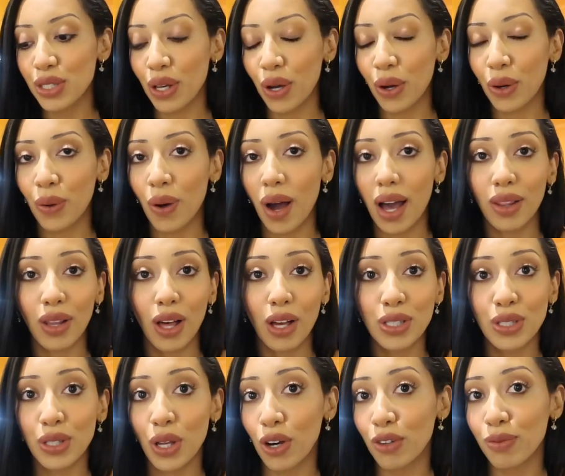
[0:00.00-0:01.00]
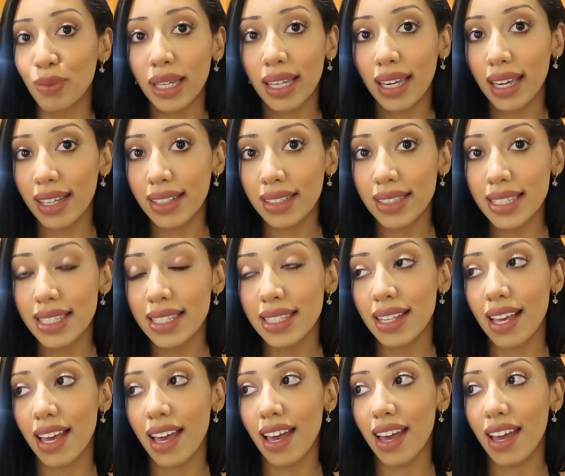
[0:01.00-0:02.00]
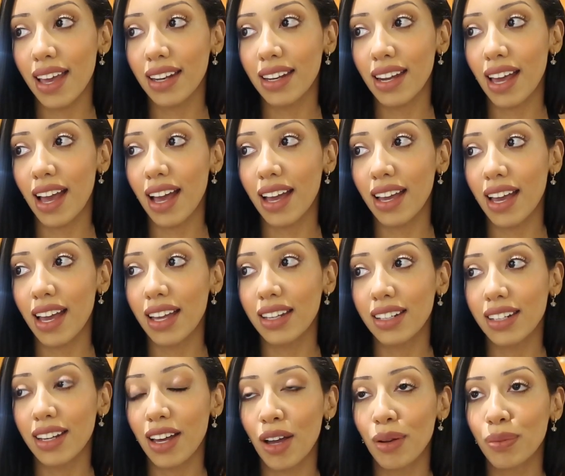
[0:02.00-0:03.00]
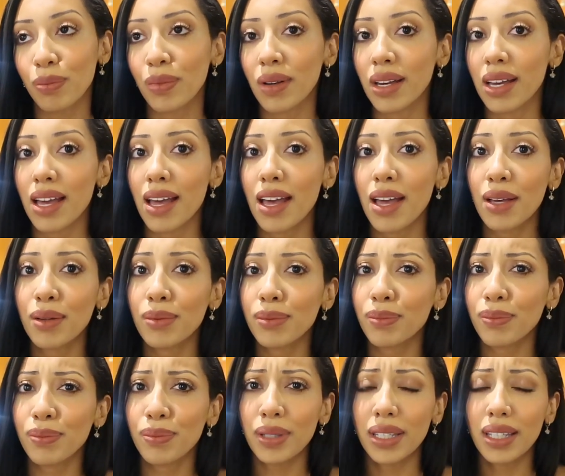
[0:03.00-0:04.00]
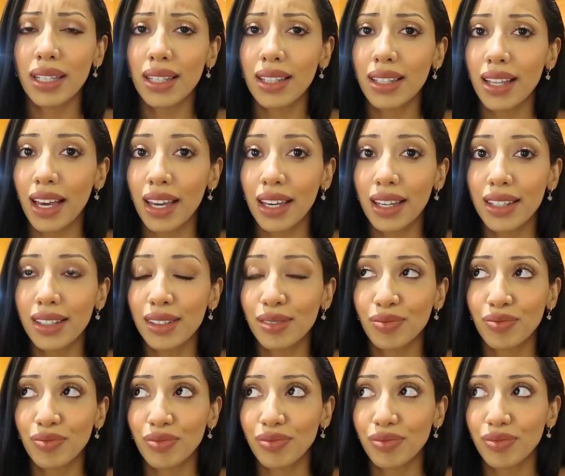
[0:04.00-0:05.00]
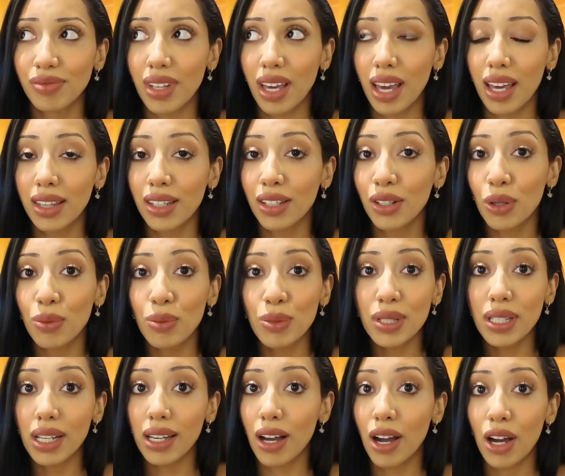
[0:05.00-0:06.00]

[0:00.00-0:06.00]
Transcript: So I lost all of my gains and I ended up being like, I think almost like